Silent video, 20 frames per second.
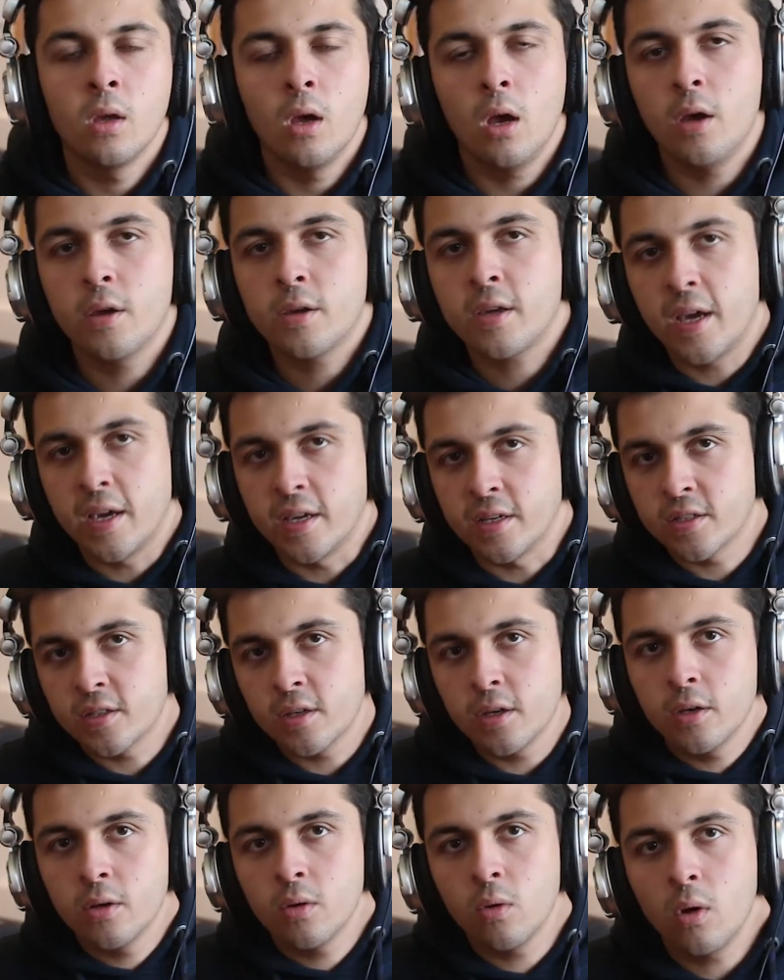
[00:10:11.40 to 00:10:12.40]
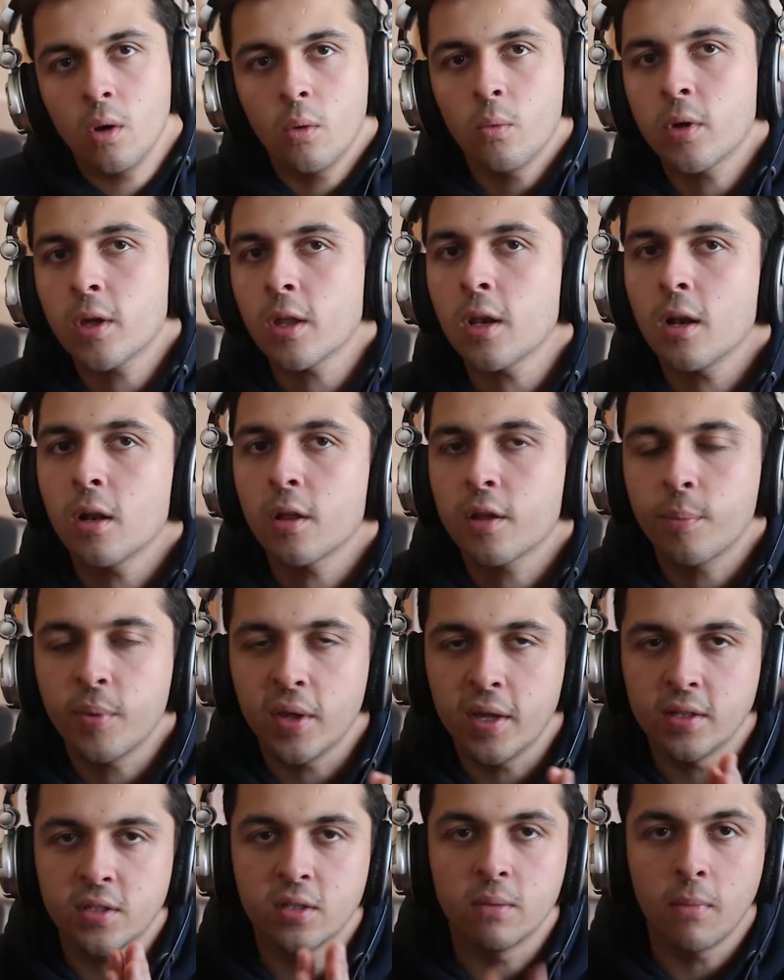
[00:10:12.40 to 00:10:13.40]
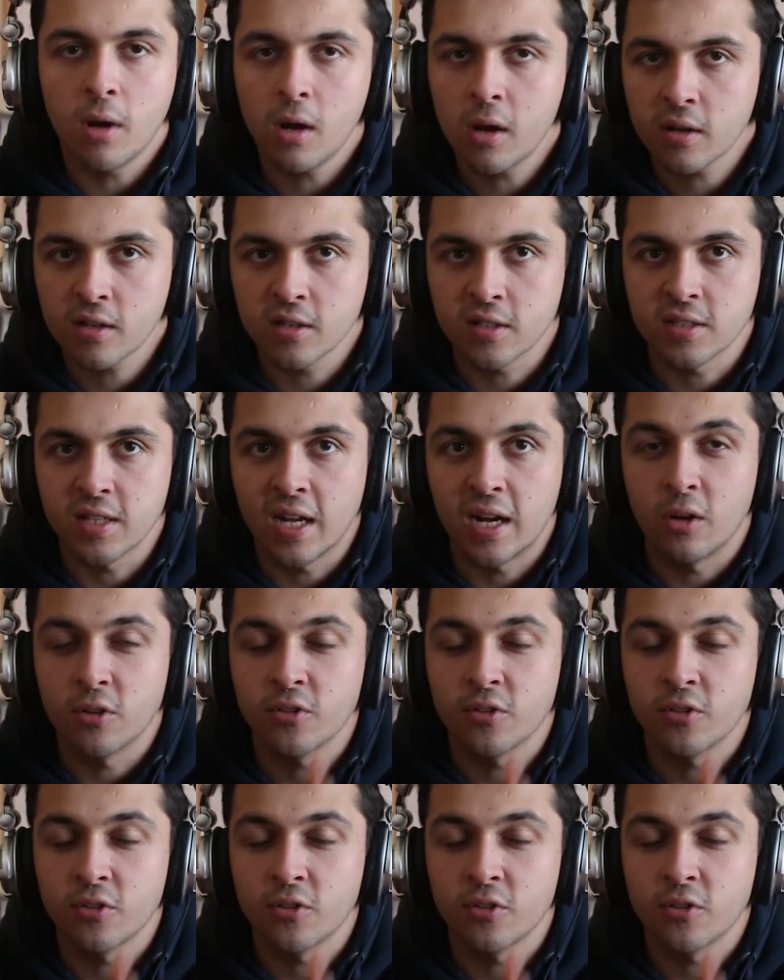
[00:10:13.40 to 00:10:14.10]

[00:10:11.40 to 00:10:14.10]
Okay, so we're going to look a bit into markers now.